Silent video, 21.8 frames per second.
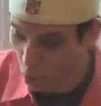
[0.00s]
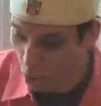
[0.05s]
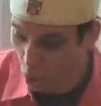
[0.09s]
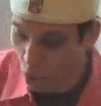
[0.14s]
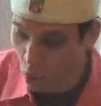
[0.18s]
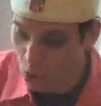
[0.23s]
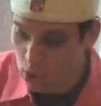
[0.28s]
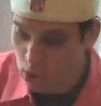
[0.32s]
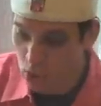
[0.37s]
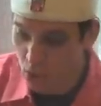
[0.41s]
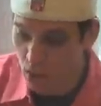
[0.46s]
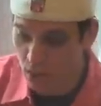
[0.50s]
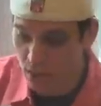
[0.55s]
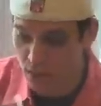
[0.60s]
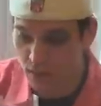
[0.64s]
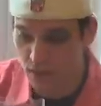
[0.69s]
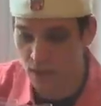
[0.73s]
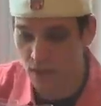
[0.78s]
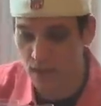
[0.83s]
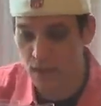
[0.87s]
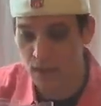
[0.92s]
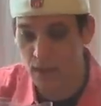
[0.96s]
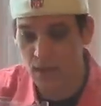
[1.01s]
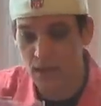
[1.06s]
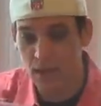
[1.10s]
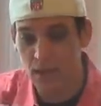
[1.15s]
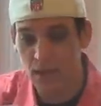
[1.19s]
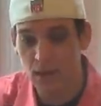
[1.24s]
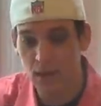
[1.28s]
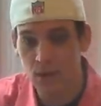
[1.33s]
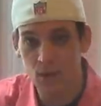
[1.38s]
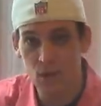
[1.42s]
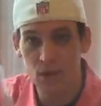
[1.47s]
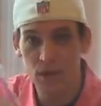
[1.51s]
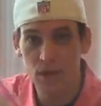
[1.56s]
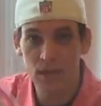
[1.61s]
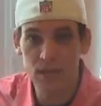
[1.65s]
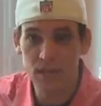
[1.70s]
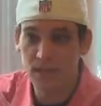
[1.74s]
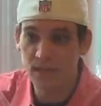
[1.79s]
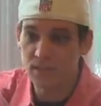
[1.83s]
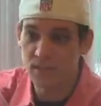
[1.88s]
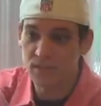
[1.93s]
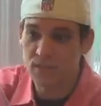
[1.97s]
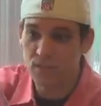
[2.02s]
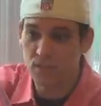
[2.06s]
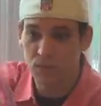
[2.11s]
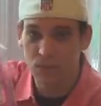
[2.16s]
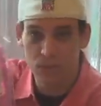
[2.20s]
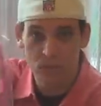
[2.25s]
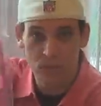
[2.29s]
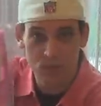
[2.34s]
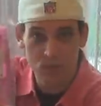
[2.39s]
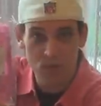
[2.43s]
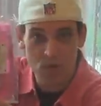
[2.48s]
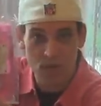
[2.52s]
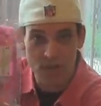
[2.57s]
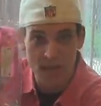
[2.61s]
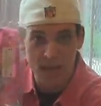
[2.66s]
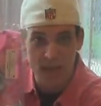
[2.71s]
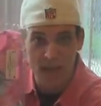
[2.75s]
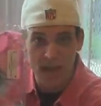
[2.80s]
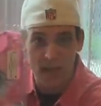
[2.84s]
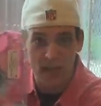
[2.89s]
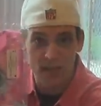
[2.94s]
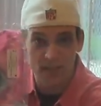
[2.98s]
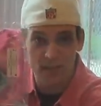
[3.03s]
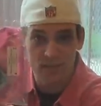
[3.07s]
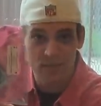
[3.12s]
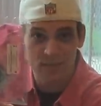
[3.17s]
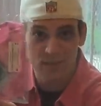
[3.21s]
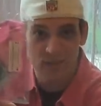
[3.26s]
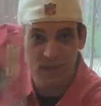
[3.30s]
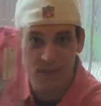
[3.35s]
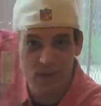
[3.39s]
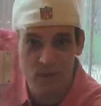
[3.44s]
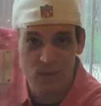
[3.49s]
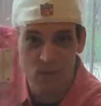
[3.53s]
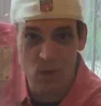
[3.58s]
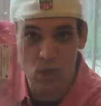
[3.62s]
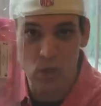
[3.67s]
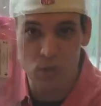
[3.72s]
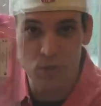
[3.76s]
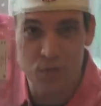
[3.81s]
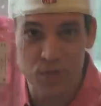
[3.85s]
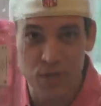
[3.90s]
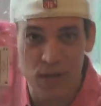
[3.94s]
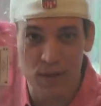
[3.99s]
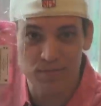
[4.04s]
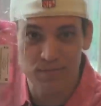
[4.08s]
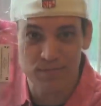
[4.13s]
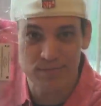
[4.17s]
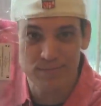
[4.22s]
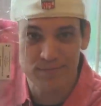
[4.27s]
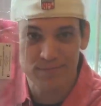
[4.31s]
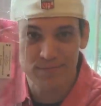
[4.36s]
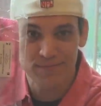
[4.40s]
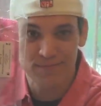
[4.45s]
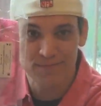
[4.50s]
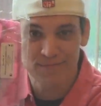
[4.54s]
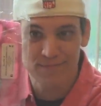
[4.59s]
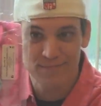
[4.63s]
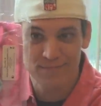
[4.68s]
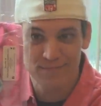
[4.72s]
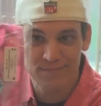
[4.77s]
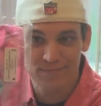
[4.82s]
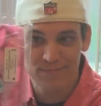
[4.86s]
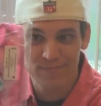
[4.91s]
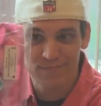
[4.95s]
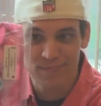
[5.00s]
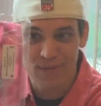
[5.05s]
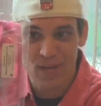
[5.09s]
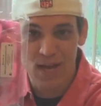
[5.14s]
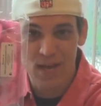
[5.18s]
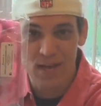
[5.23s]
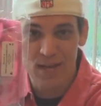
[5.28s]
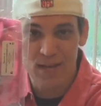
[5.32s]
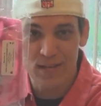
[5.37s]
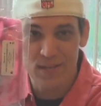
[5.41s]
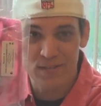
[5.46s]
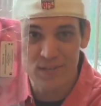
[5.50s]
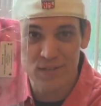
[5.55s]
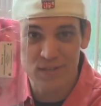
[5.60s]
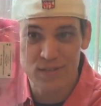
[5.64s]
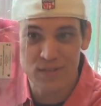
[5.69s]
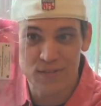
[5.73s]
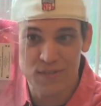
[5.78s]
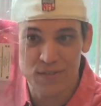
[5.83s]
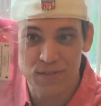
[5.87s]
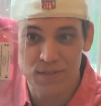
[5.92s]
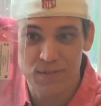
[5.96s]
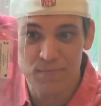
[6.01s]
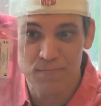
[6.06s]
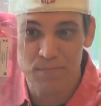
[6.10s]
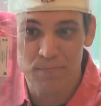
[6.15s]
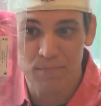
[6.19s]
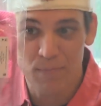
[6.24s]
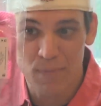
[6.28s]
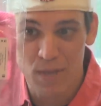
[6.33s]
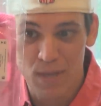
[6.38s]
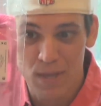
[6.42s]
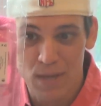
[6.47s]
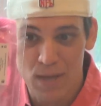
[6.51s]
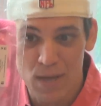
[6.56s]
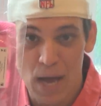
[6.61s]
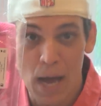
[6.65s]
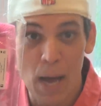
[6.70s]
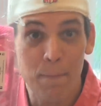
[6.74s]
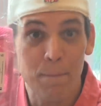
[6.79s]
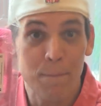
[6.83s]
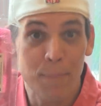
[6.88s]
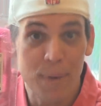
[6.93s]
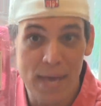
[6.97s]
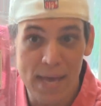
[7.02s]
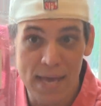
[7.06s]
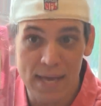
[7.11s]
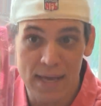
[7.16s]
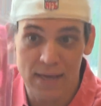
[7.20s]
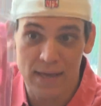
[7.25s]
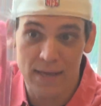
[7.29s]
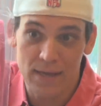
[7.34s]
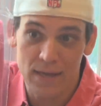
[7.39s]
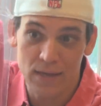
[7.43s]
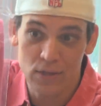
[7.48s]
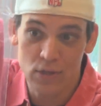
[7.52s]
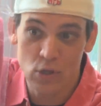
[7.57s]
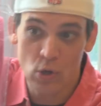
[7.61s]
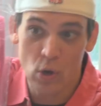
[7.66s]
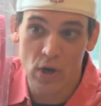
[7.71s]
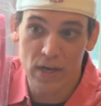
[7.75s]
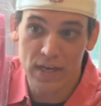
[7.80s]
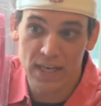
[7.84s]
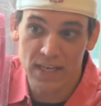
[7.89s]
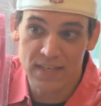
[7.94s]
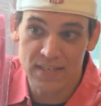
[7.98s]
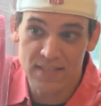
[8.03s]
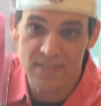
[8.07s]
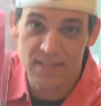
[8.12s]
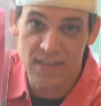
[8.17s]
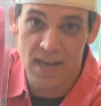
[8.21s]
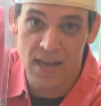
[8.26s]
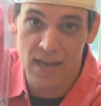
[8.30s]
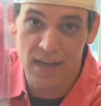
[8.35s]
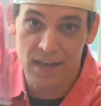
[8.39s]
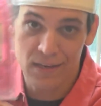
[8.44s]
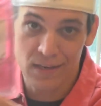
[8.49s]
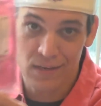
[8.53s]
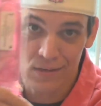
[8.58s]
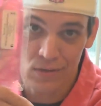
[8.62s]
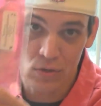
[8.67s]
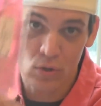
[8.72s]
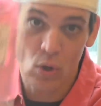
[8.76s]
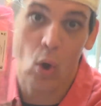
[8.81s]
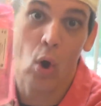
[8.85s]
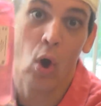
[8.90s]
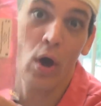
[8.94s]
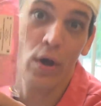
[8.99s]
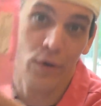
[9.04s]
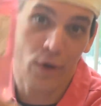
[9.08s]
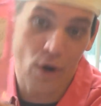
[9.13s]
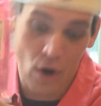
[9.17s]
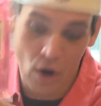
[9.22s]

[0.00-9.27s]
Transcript: Oh, look, here it is. Wanna check Come that out? Babes. Close up. This is a pink Doggie Design dog